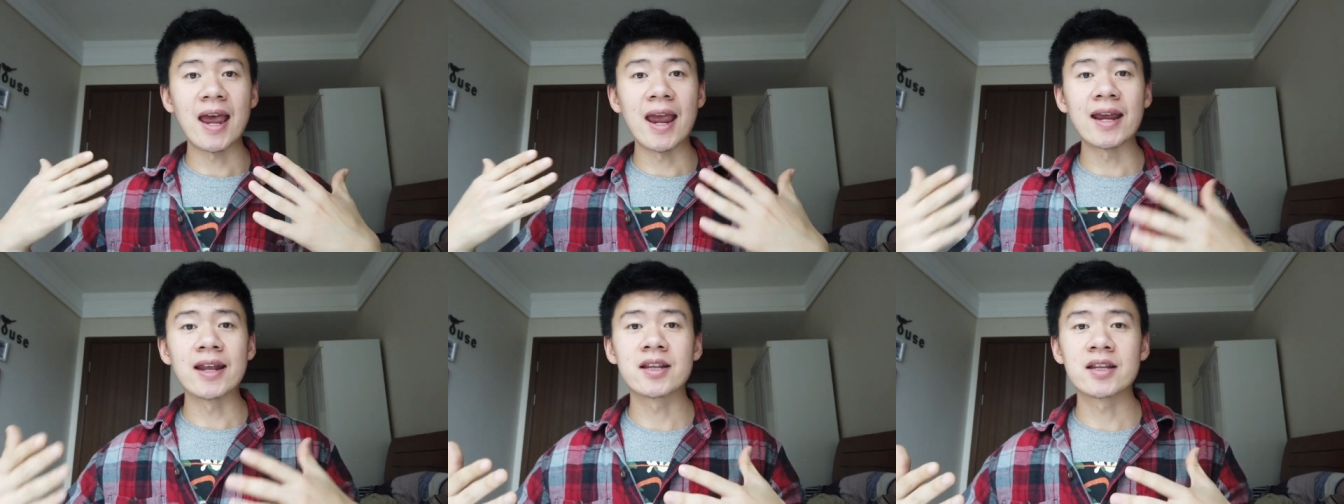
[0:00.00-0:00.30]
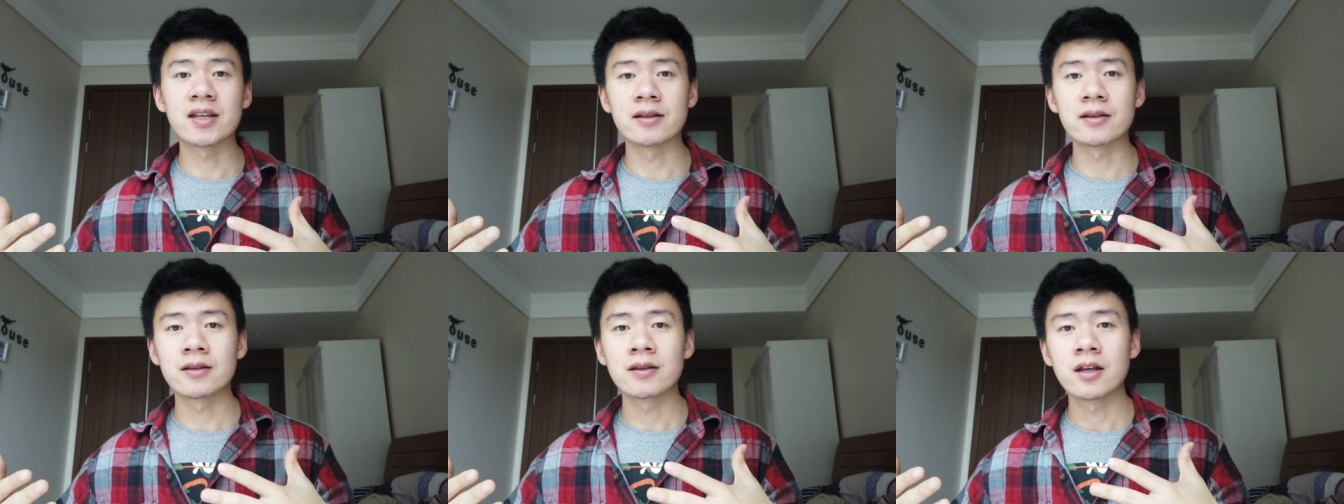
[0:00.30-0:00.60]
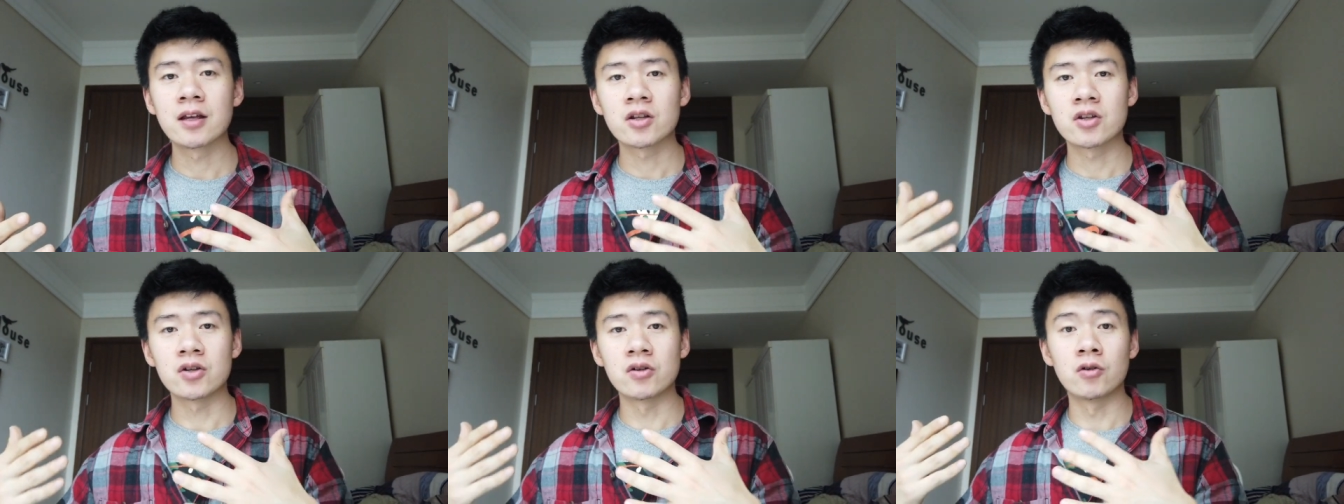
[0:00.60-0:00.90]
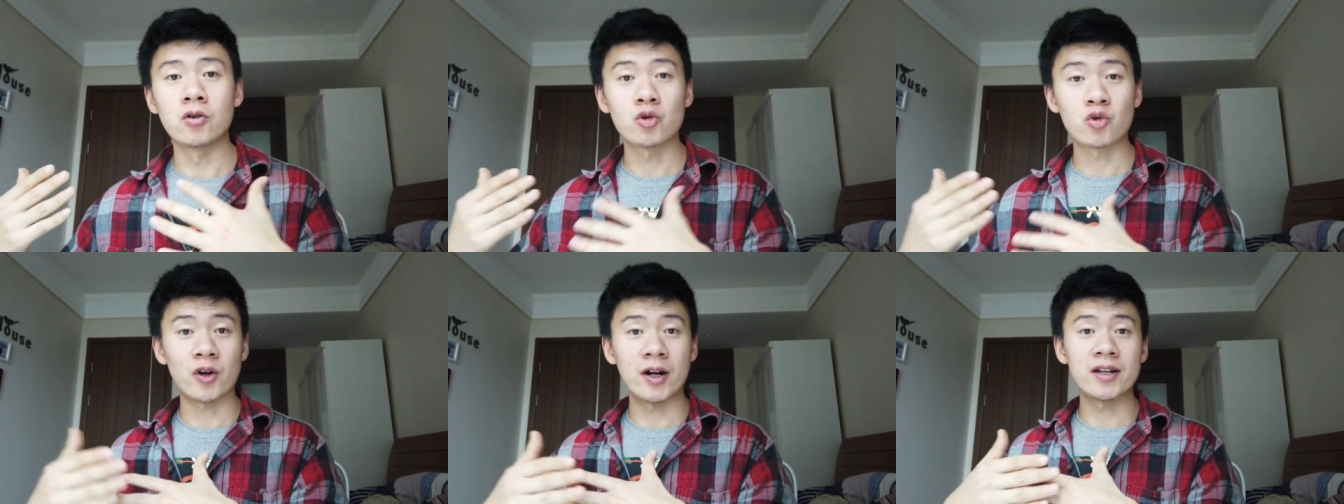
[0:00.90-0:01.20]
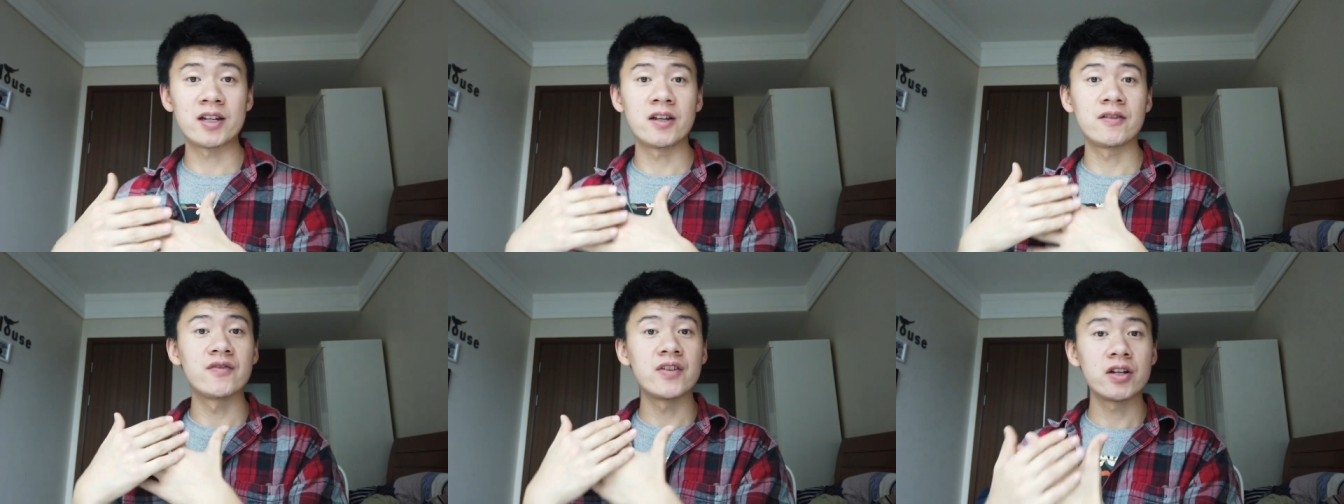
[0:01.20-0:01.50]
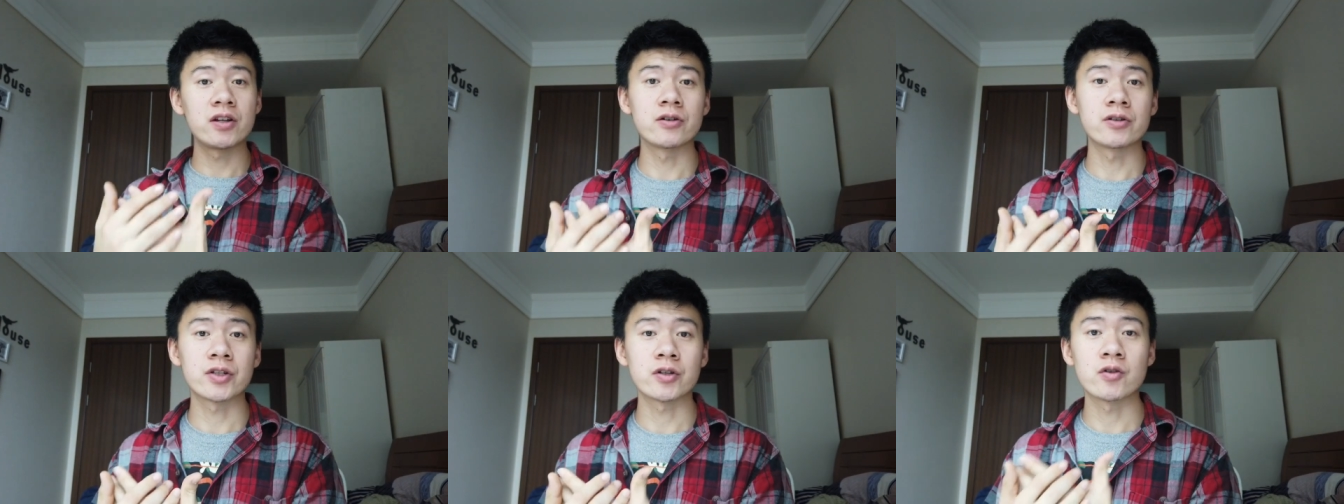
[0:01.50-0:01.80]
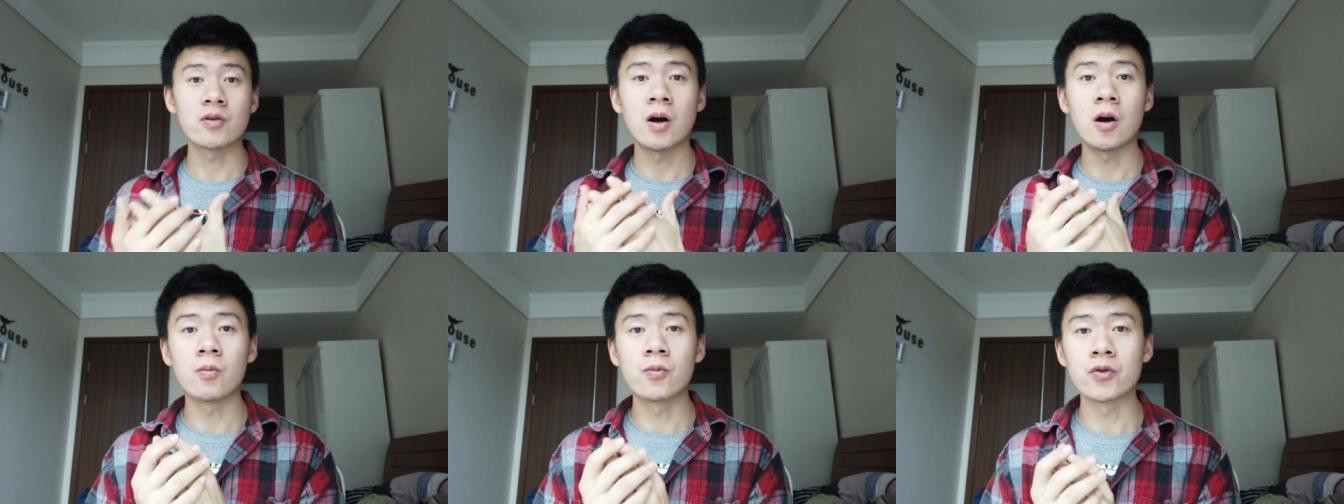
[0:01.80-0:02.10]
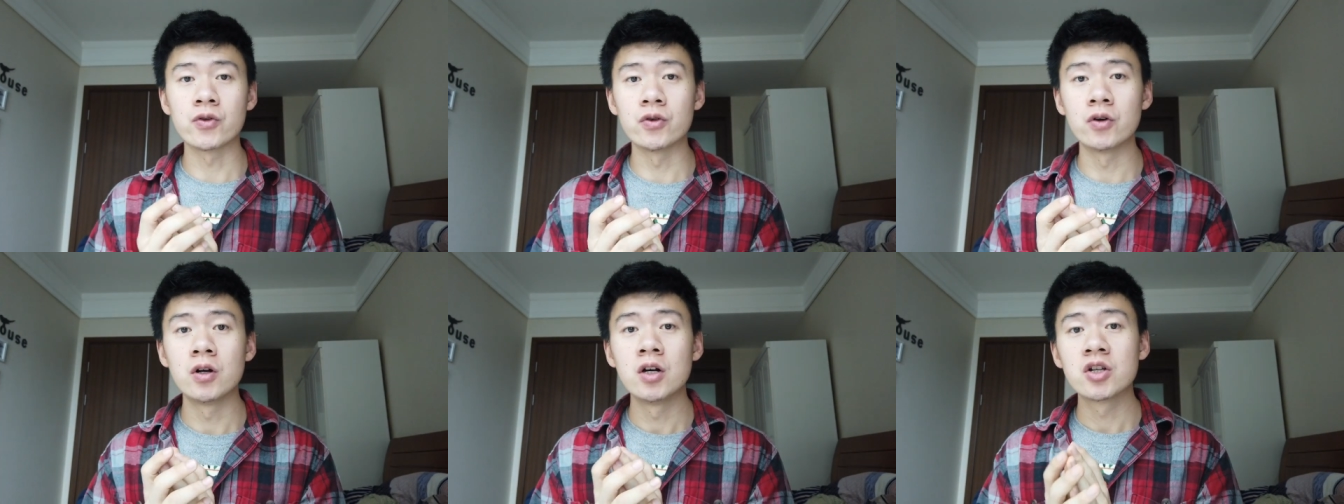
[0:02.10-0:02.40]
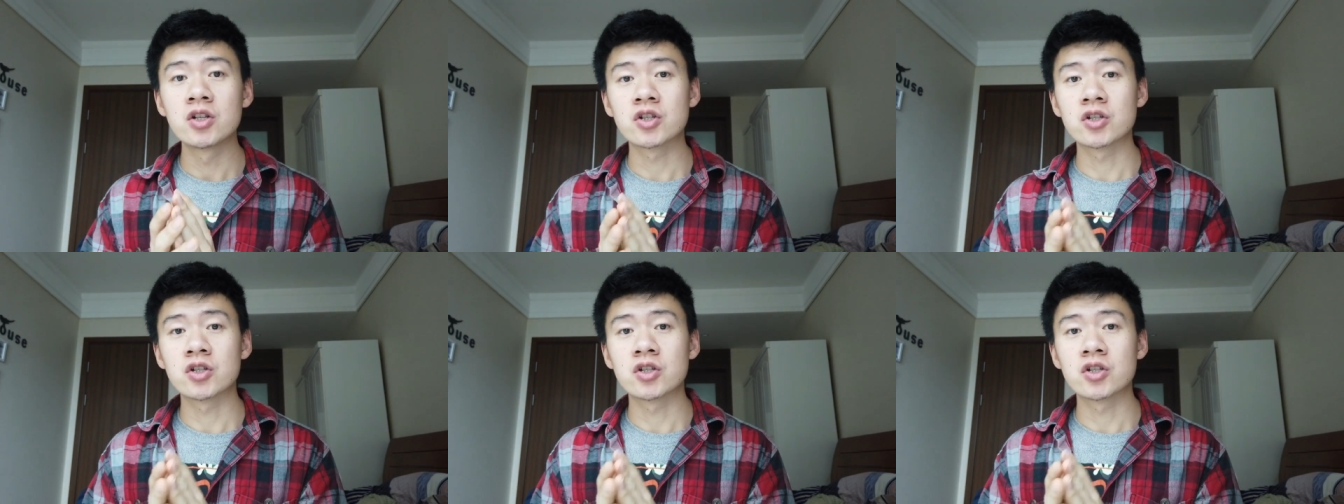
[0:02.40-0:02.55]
18 to 20 videos to help you